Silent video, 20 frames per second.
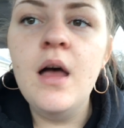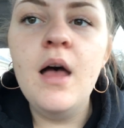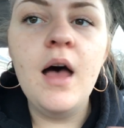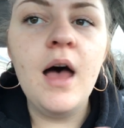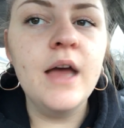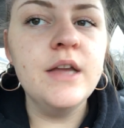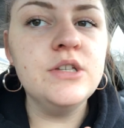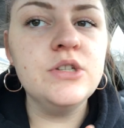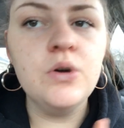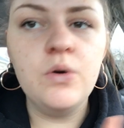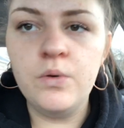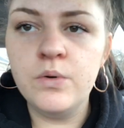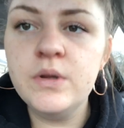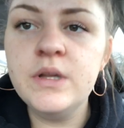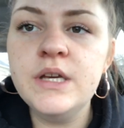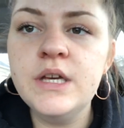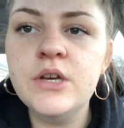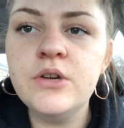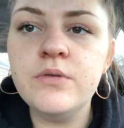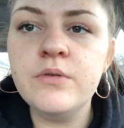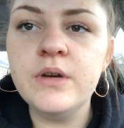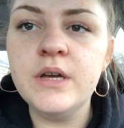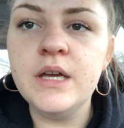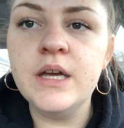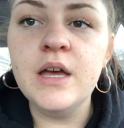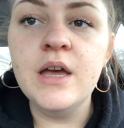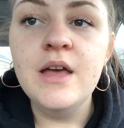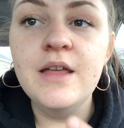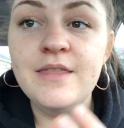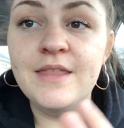I totally
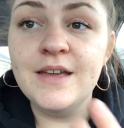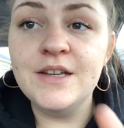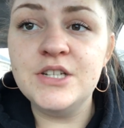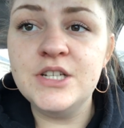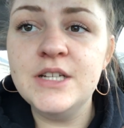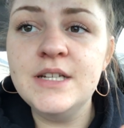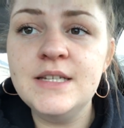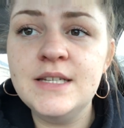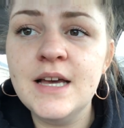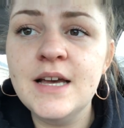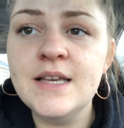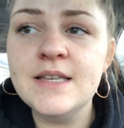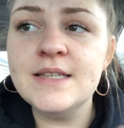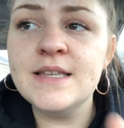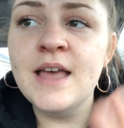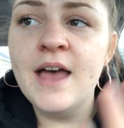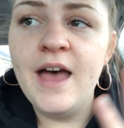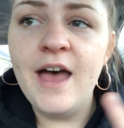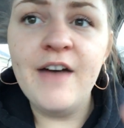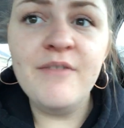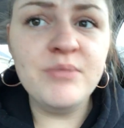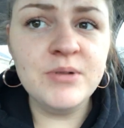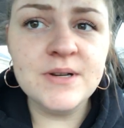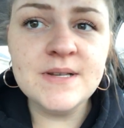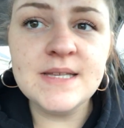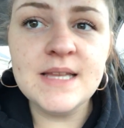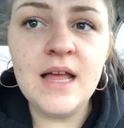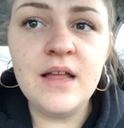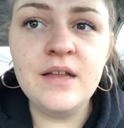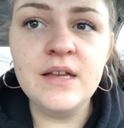agree that she does have
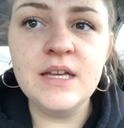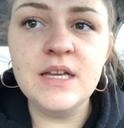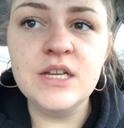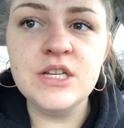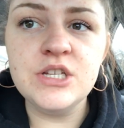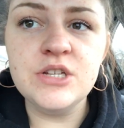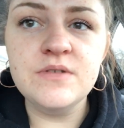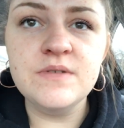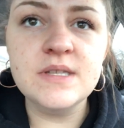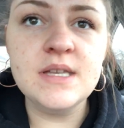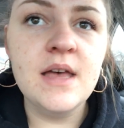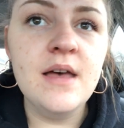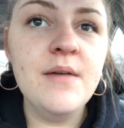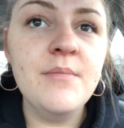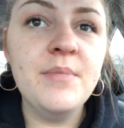personality issues,